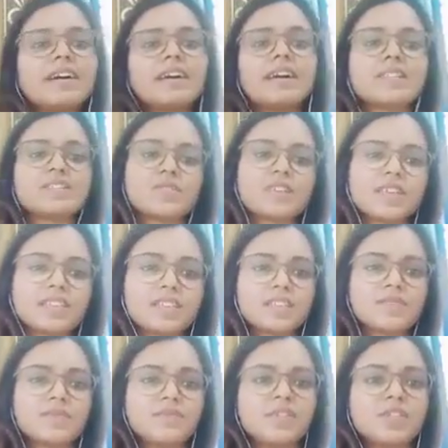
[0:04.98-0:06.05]
And today in
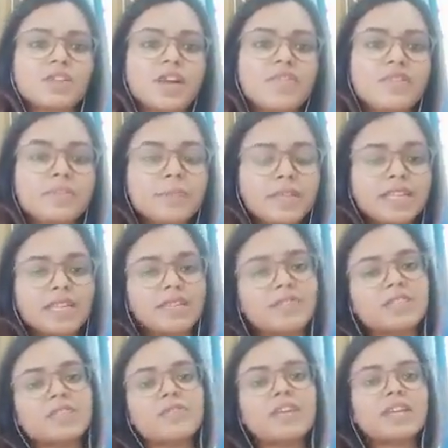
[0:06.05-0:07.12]
this video, I will be dealing
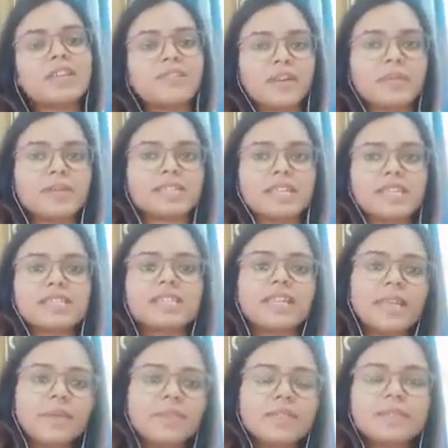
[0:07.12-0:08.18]
with a very famous case
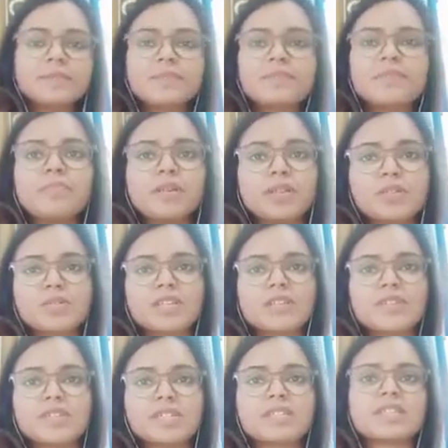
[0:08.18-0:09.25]
named Mithu, Singh
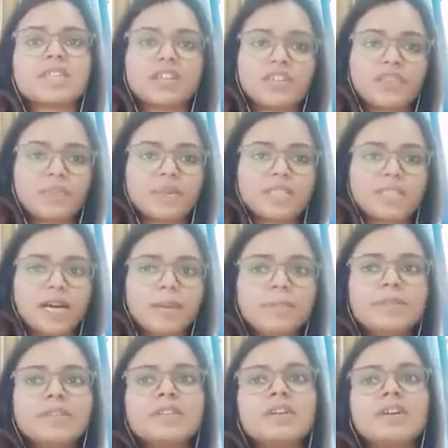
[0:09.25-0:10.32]
versus State of Punjab.
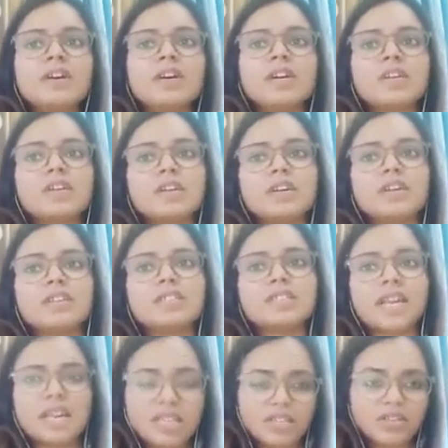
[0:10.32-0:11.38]
The
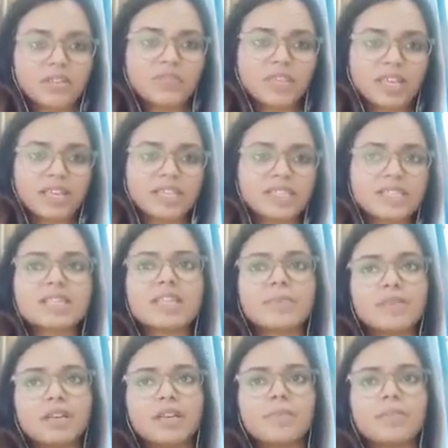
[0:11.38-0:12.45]
citation of the case is
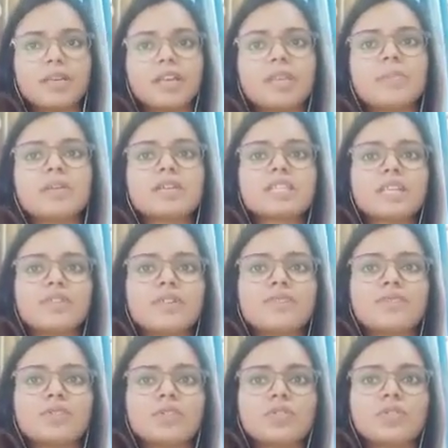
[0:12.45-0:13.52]
Criminal Appeal Number
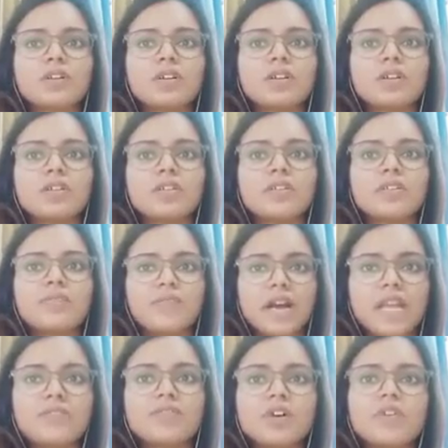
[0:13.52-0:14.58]

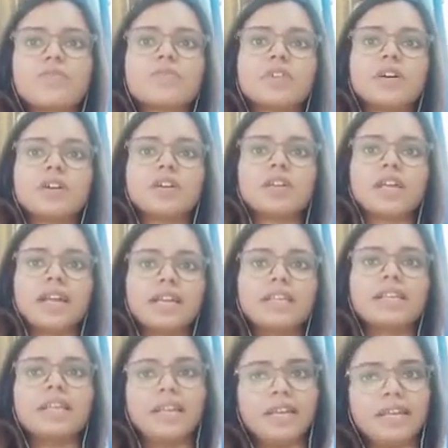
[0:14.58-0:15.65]
745 of
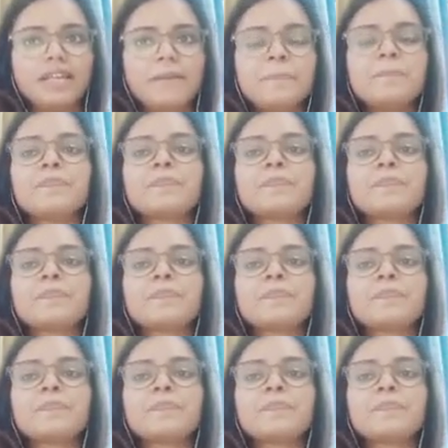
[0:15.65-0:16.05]
1980.